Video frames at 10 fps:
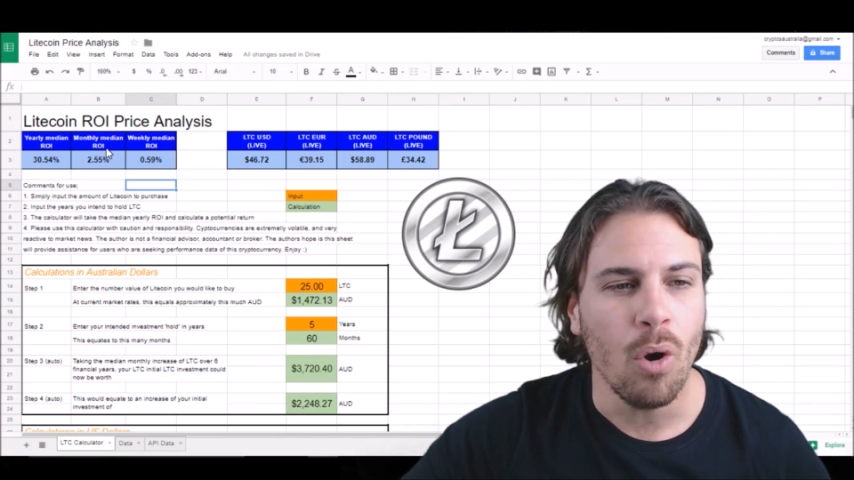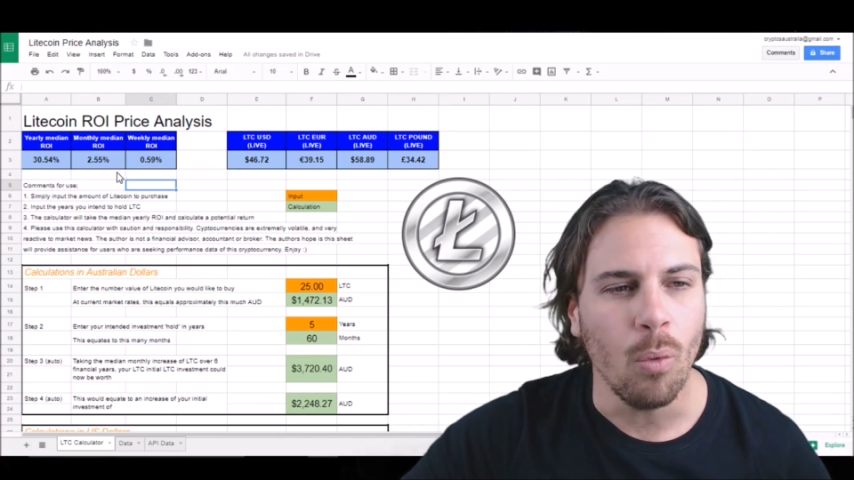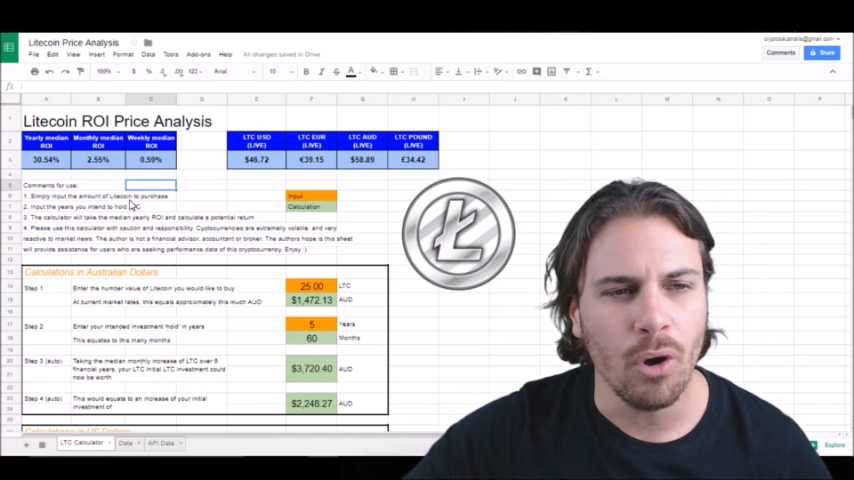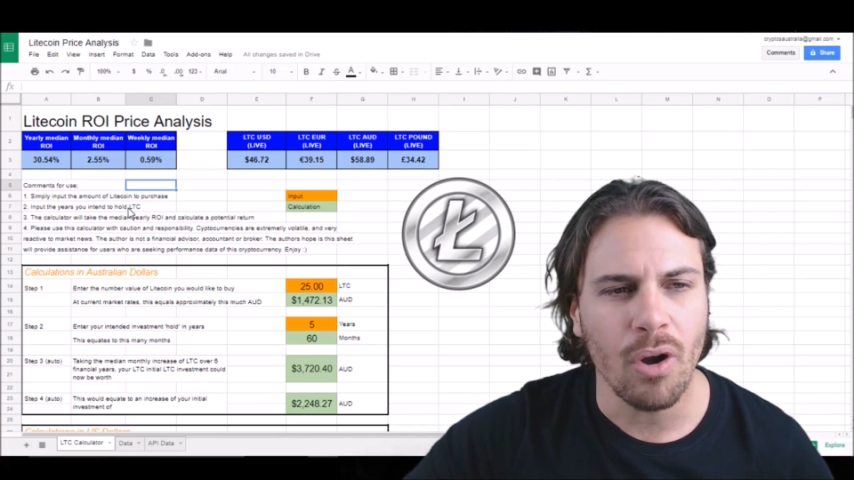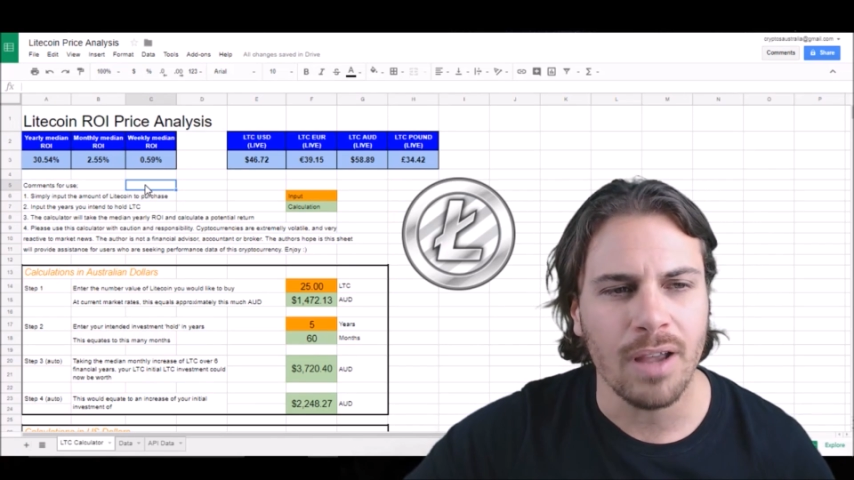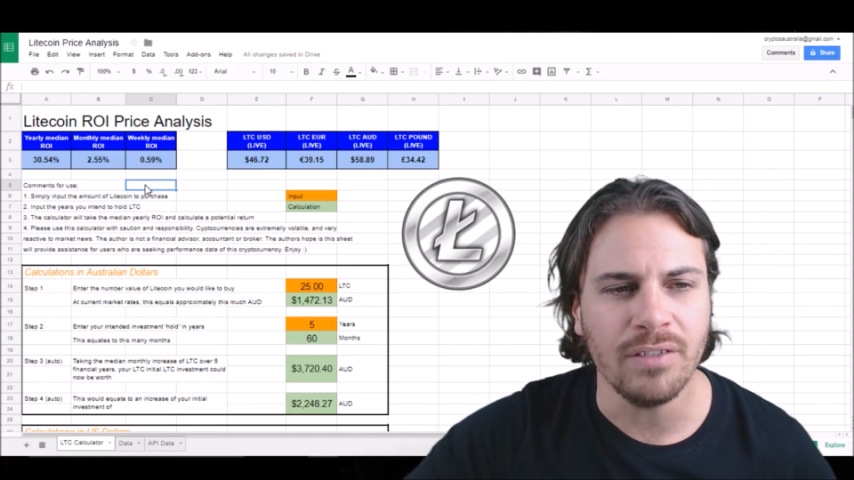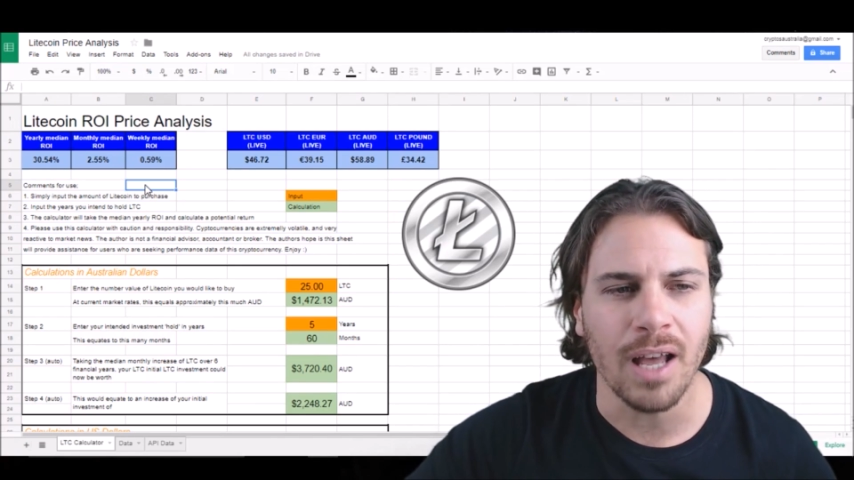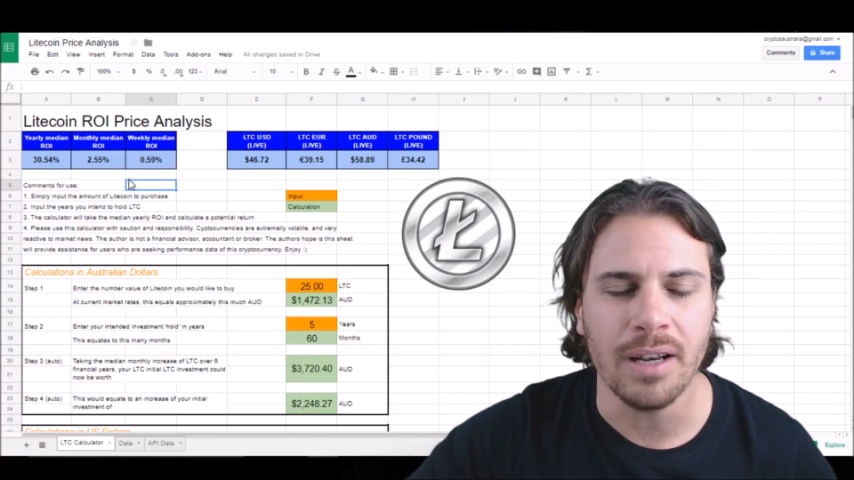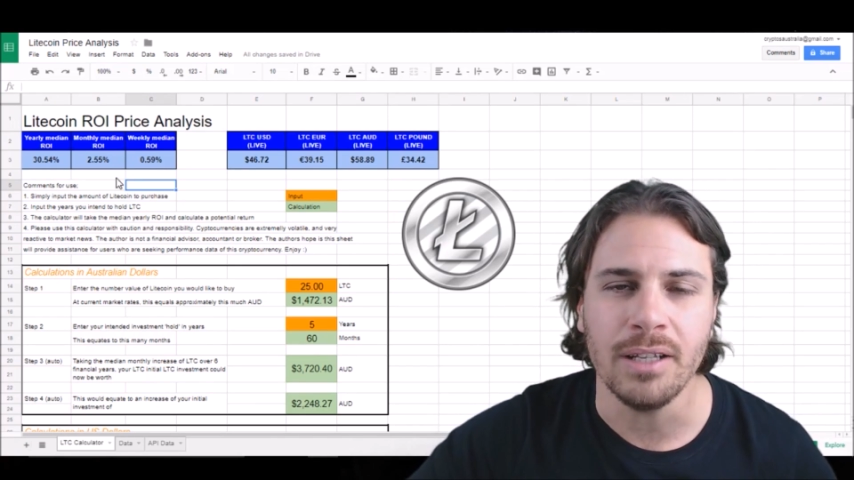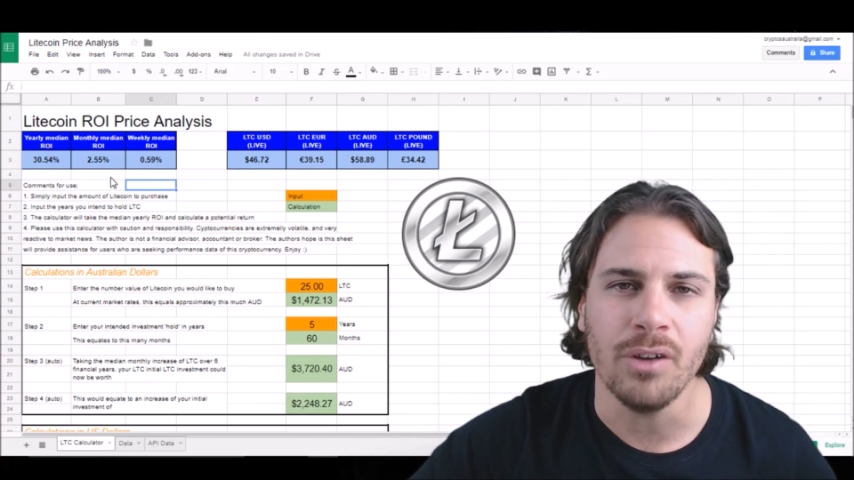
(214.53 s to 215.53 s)
what I have
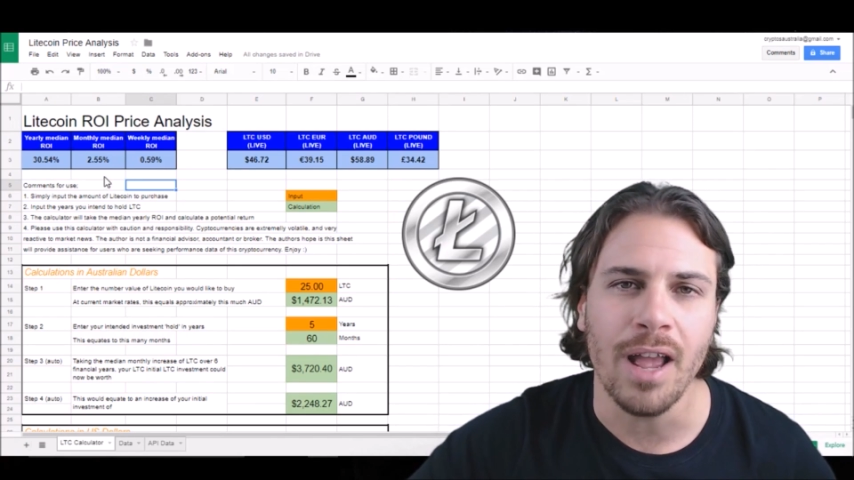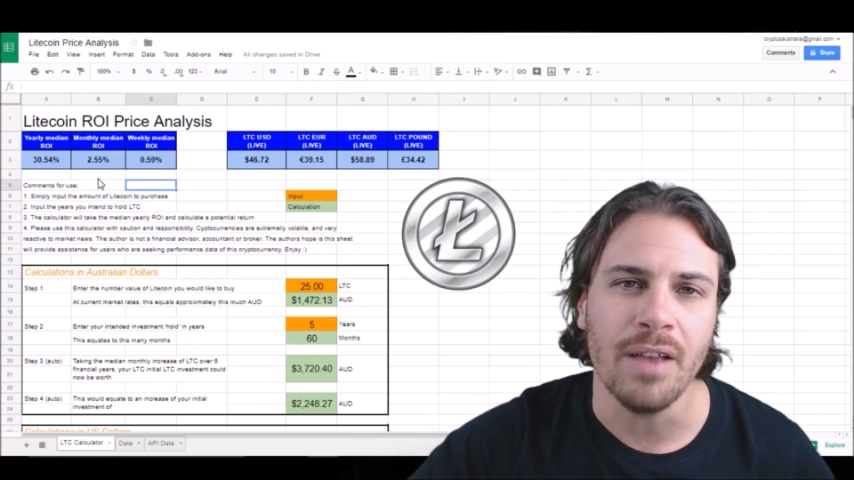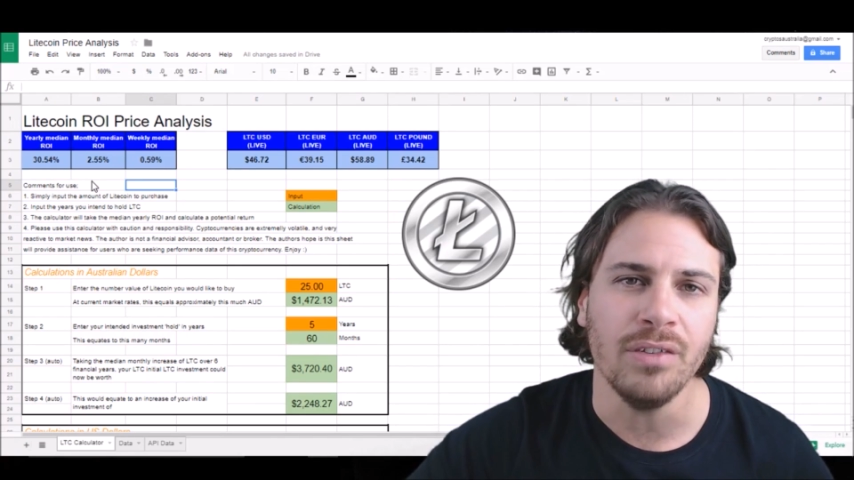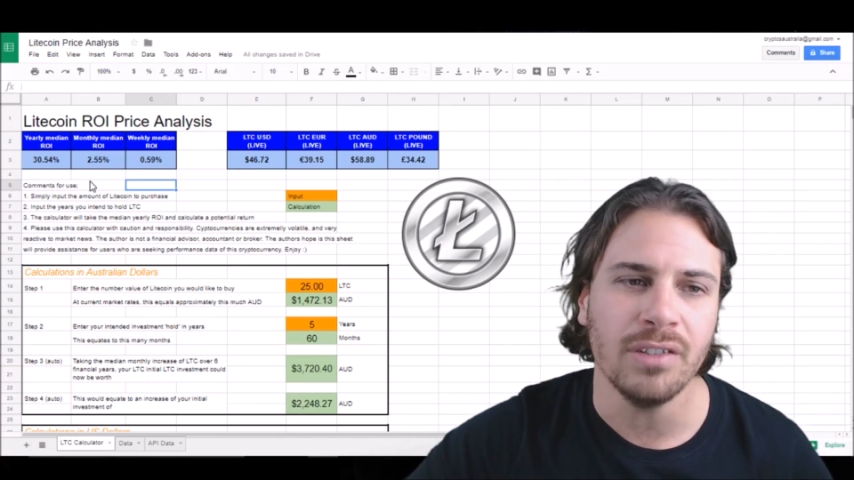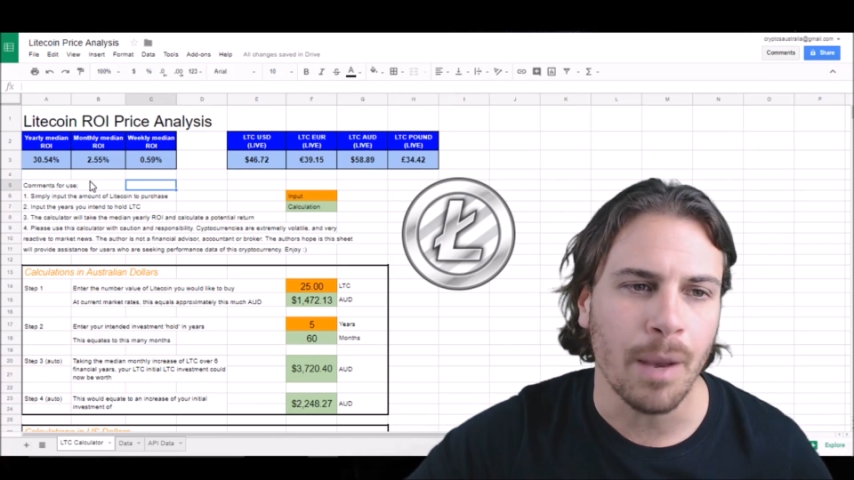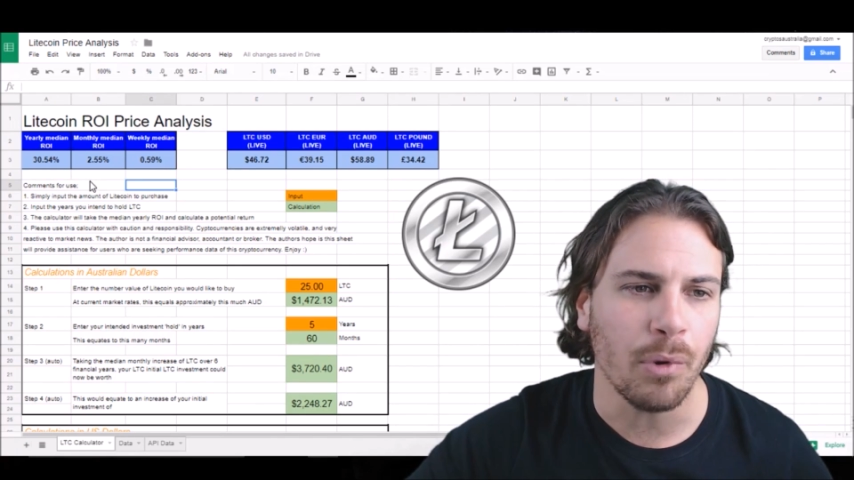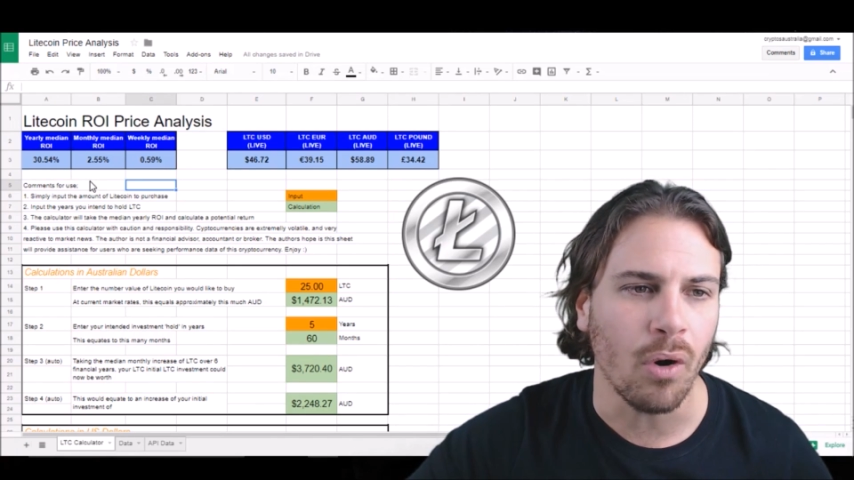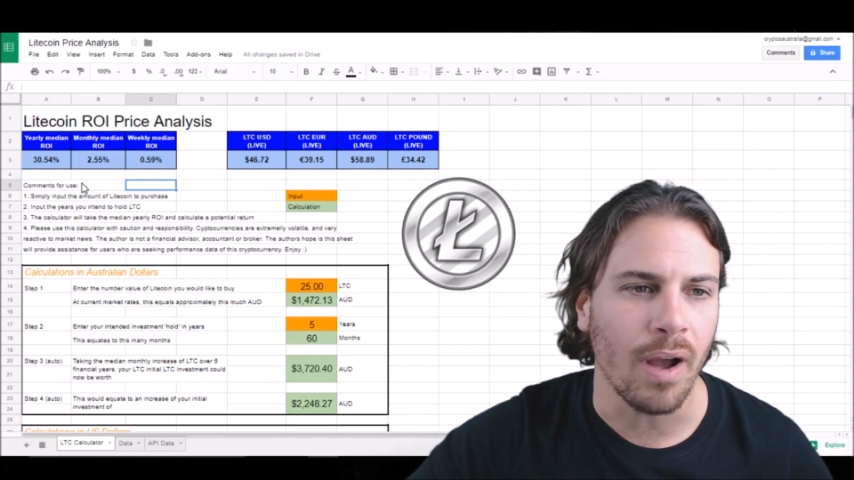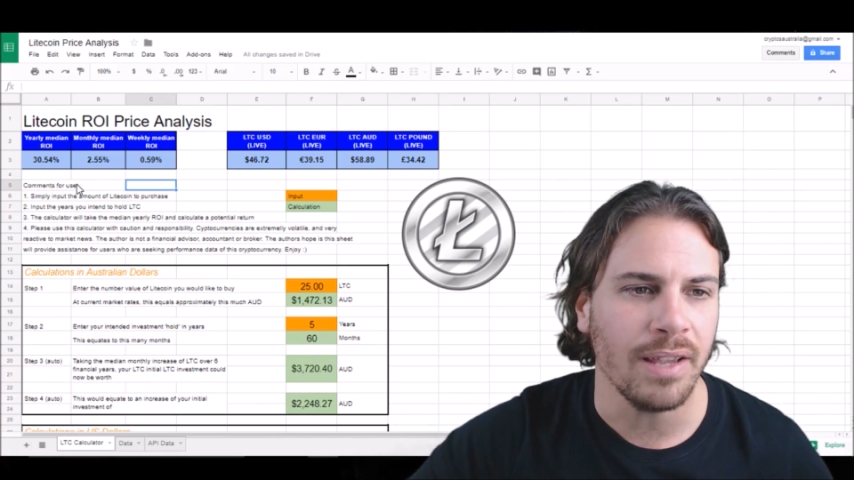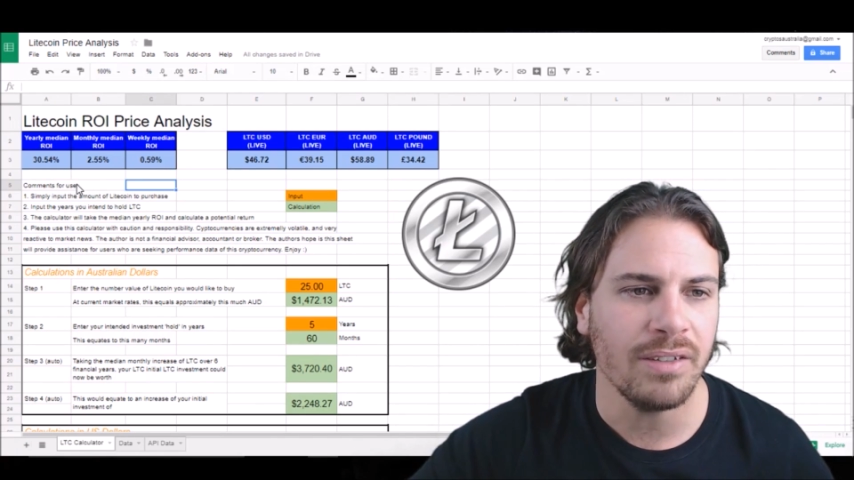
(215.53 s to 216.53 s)
done is I have
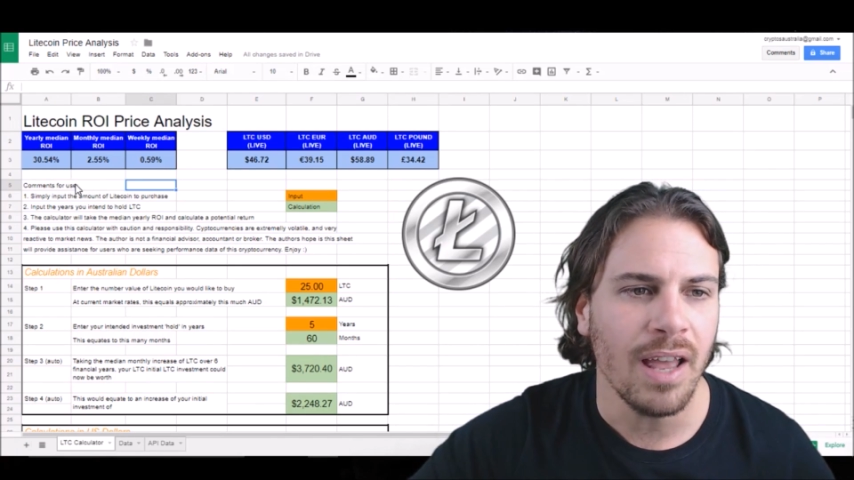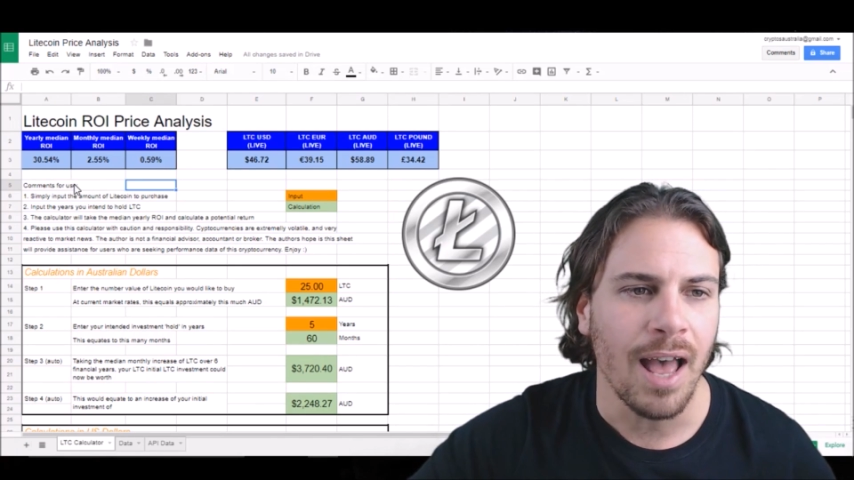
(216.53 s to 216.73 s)
summarized